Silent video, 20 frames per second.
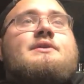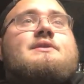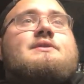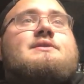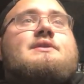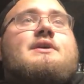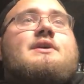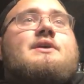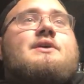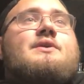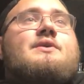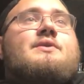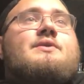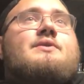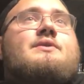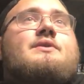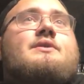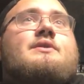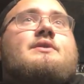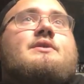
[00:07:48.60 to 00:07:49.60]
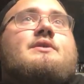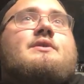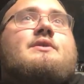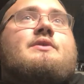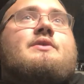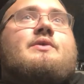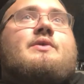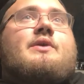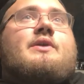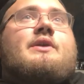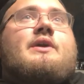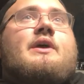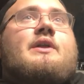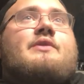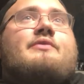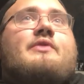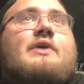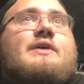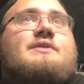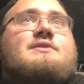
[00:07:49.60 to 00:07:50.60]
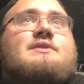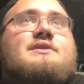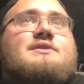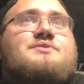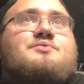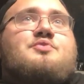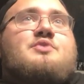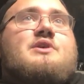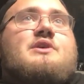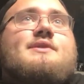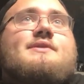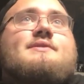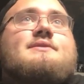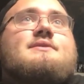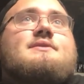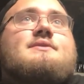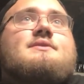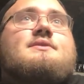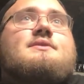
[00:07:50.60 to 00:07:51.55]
So they're all 95 cents a piece.